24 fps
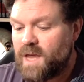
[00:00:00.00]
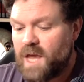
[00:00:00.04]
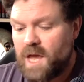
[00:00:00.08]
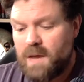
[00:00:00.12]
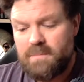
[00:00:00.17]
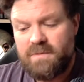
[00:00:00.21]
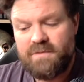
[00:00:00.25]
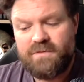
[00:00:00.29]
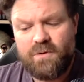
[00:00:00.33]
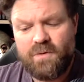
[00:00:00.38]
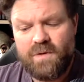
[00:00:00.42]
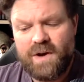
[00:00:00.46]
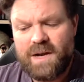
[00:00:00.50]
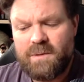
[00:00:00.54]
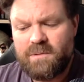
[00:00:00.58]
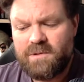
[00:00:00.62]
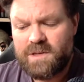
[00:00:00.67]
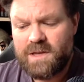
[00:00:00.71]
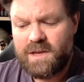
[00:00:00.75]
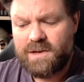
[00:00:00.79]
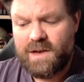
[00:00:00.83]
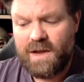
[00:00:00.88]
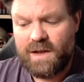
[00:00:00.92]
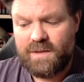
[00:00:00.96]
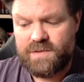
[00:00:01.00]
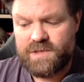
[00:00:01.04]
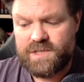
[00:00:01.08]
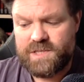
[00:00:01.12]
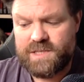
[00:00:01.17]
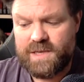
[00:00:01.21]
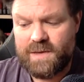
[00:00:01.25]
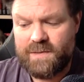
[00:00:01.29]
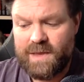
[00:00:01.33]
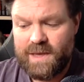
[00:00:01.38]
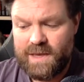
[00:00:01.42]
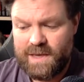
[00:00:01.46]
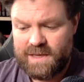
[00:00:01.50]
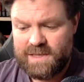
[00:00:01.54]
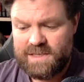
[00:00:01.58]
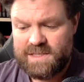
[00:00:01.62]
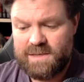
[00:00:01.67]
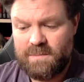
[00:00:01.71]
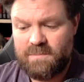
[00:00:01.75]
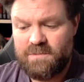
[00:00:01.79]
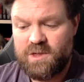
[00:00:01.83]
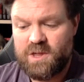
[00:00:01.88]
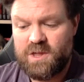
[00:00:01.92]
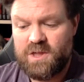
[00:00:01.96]
Before anyone could answer,
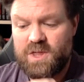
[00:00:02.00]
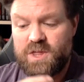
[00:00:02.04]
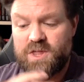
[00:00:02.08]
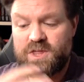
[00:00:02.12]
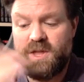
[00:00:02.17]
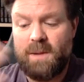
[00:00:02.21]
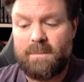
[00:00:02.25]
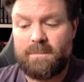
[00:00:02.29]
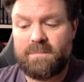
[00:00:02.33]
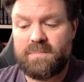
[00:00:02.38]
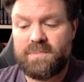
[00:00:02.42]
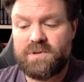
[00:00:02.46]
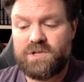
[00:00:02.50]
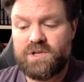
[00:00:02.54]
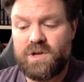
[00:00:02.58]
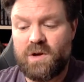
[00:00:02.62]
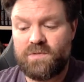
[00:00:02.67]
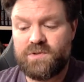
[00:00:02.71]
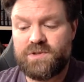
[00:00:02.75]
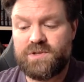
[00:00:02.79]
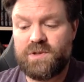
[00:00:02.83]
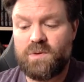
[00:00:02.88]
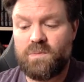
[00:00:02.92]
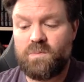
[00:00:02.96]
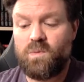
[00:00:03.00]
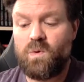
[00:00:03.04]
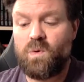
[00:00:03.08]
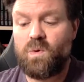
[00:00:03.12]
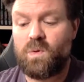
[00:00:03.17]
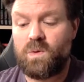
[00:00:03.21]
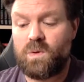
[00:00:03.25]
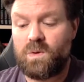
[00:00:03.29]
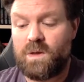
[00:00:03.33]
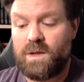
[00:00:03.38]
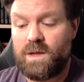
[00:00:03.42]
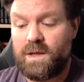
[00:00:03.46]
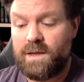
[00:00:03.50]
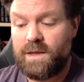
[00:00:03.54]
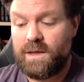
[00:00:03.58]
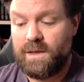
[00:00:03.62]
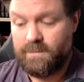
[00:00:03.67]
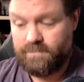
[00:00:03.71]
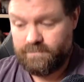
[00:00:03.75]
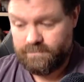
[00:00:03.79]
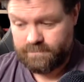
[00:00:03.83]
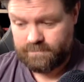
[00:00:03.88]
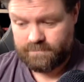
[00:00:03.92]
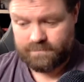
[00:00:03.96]
something thumped into the wall,
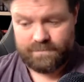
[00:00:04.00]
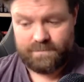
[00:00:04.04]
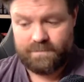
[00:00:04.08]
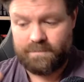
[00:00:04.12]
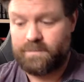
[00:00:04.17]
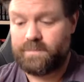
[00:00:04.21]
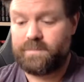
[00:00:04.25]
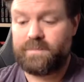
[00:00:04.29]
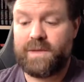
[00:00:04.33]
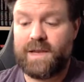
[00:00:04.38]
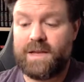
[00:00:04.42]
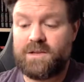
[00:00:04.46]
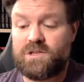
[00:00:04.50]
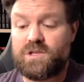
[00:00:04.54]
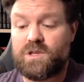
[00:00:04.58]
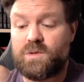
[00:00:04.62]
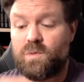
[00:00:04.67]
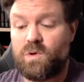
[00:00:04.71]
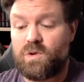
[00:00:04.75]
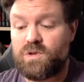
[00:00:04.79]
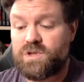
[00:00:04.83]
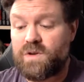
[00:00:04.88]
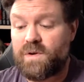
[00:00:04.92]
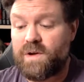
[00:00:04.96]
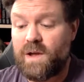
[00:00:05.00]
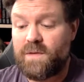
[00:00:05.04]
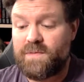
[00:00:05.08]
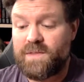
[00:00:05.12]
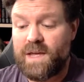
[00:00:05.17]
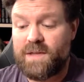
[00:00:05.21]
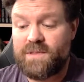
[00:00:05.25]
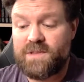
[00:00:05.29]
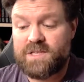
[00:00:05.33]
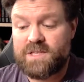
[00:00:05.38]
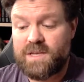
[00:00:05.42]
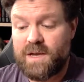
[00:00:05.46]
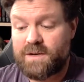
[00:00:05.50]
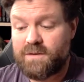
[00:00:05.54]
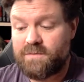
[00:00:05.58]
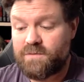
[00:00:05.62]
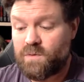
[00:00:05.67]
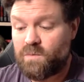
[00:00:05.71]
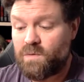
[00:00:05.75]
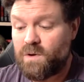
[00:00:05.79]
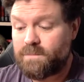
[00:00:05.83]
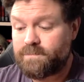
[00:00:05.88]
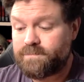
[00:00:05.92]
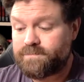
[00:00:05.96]
on the other side of
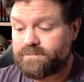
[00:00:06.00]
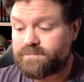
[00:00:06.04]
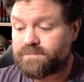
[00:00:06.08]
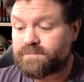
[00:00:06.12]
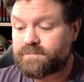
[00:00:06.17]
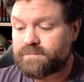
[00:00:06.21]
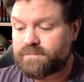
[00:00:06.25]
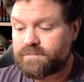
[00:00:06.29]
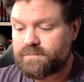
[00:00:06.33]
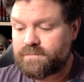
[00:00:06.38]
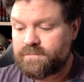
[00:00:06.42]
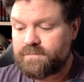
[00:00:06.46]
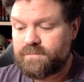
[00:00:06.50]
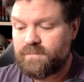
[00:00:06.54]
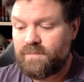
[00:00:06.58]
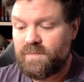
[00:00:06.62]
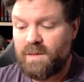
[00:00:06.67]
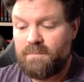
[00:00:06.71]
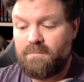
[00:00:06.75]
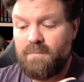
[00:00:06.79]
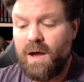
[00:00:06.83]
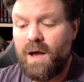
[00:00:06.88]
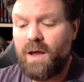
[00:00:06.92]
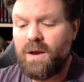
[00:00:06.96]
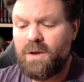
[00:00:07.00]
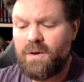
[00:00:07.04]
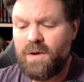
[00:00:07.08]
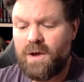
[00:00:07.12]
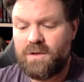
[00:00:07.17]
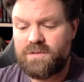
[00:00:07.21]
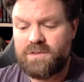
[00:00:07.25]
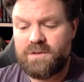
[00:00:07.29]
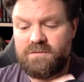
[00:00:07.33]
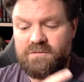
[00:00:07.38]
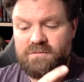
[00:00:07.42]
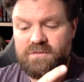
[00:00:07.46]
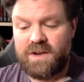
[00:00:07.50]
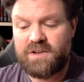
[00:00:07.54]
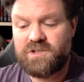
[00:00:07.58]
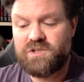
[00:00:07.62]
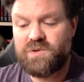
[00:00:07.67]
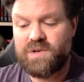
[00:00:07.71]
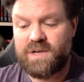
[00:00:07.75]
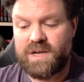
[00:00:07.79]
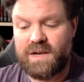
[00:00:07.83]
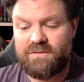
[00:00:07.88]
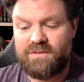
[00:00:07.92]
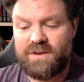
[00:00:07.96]
the room. Marlowe heard the
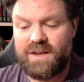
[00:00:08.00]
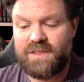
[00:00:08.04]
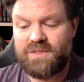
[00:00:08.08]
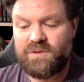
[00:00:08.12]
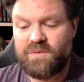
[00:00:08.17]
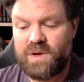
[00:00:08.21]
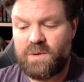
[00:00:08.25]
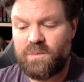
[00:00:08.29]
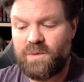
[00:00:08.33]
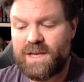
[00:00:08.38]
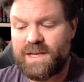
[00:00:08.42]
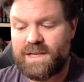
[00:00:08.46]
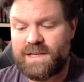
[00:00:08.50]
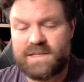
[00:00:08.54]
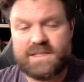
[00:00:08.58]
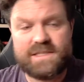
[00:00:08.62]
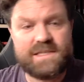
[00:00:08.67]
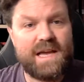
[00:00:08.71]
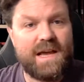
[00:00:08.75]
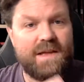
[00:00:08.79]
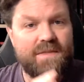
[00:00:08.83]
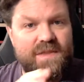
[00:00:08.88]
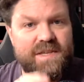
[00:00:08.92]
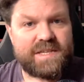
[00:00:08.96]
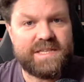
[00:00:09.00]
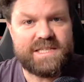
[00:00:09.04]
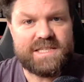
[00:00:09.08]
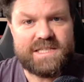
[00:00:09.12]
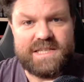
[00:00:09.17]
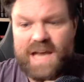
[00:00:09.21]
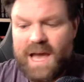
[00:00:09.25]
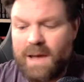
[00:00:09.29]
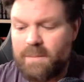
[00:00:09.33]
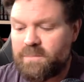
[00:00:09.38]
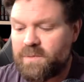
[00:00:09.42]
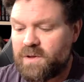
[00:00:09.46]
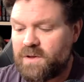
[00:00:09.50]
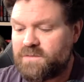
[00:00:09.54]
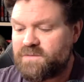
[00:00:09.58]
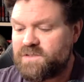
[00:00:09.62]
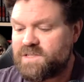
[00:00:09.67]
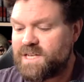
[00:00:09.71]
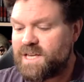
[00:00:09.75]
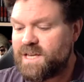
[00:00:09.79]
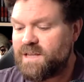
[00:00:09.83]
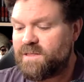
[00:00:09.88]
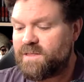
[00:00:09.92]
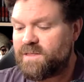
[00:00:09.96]
fluttering of leathery wings, the snap of
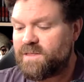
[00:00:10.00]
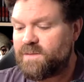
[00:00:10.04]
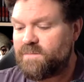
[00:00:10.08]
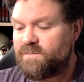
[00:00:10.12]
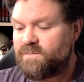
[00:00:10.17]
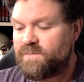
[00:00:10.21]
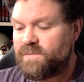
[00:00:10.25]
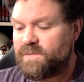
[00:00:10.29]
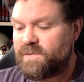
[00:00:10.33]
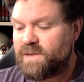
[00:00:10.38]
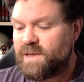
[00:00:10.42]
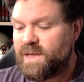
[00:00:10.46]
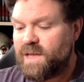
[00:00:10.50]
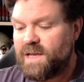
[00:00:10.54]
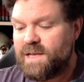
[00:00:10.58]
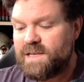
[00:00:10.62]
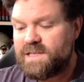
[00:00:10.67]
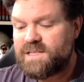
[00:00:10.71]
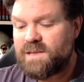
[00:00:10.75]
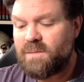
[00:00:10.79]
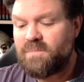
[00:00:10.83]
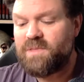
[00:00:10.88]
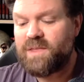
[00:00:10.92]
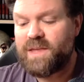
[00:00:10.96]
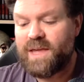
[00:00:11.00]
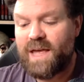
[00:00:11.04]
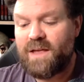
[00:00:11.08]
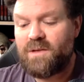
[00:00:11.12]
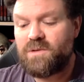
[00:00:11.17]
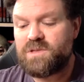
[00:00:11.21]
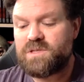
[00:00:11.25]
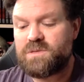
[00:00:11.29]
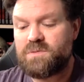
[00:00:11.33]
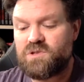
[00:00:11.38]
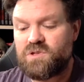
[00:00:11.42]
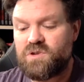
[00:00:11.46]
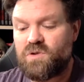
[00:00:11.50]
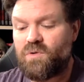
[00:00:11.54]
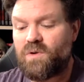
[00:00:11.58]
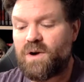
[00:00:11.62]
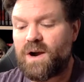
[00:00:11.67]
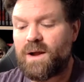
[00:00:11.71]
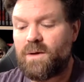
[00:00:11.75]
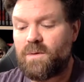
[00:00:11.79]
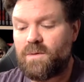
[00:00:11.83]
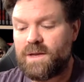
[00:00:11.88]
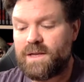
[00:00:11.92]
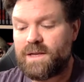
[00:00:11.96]
teeth. Something else was
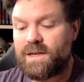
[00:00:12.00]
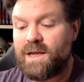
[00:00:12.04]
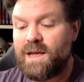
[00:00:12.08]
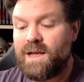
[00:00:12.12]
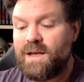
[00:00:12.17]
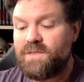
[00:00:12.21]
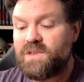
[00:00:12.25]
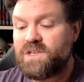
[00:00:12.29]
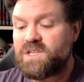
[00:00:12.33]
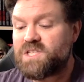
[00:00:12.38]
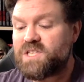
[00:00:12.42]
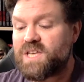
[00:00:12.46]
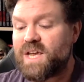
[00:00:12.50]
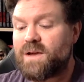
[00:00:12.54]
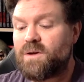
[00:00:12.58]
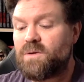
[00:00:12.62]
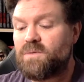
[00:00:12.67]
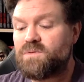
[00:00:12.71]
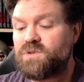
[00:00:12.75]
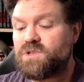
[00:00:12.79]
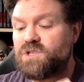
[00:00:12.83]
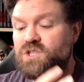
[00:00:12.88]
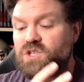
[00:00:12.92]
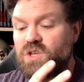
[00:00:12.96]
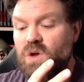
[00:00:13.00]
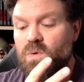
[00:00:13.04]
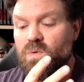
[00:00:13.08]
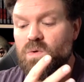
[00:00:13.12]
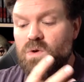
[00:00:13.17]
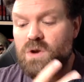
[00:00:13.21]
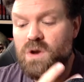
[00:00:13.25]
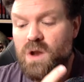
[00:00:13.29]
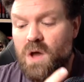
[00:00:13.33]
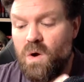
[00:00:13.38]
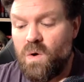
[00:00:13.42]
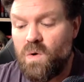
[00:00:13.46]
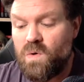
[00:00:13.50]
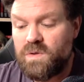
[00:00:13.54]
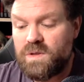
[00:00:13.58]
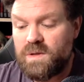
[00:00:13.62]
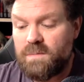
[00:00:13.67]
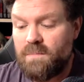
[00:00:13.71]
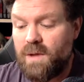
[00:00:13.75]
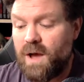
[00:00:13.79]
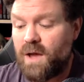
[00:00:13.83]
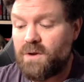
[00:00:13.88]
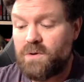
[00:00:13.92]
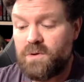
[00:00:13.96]
growling, the sound so low that
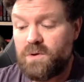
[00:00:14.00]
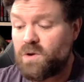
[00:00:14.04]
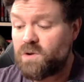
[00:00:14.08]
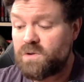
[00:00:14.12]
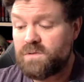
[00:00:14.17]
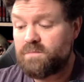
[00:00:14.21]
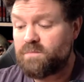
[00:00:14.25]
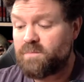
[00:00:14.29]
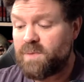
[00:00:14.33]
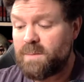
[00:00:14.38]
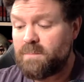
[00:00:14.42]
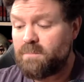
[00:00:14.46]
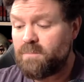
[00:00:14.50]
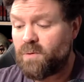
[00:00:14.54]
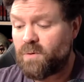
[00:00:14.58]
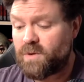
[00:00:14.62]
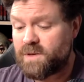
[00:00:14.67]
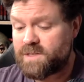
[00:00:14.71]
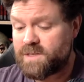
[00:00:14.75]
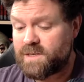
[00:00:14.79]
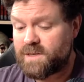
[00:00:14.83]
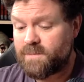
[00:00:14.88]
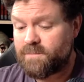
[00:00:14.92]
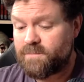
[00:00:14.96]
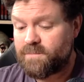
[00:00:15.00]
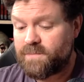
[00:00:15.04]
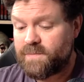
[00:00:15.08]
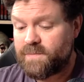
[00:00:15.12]
Marlowe couldn't pinpoint it.